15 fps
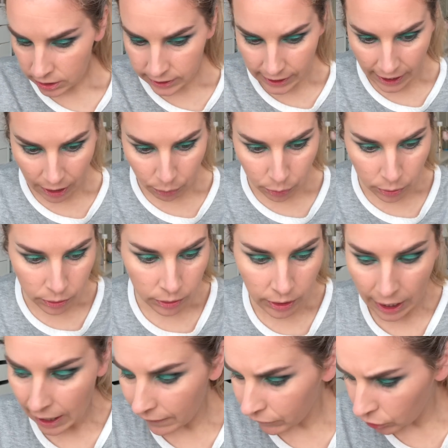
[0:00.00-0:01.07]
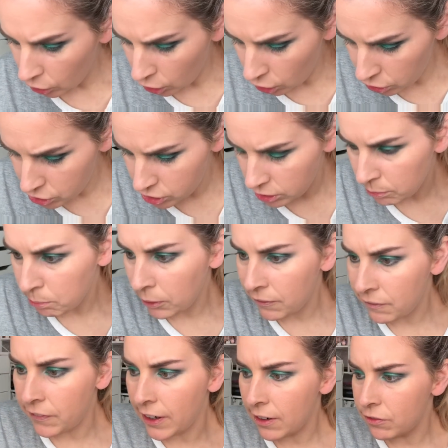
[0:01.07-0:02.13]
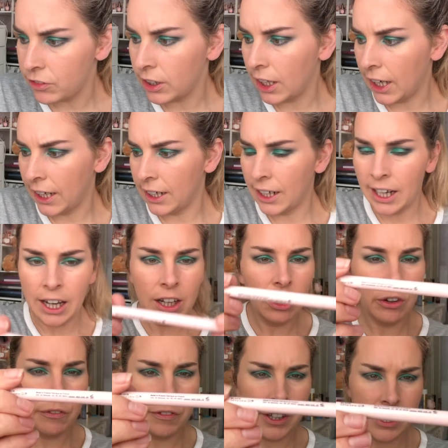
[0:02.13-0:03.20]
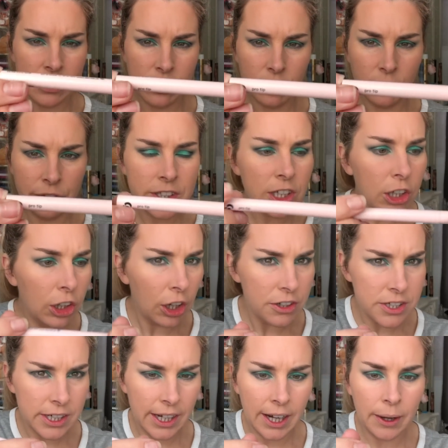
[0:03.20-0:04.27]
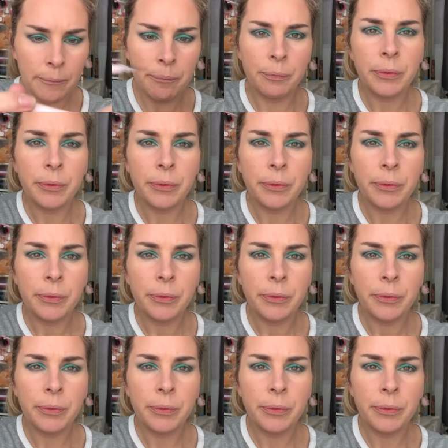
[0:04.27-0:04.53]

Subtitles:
Now, I've got my favourite liner. I love this stuff. It's Glossier.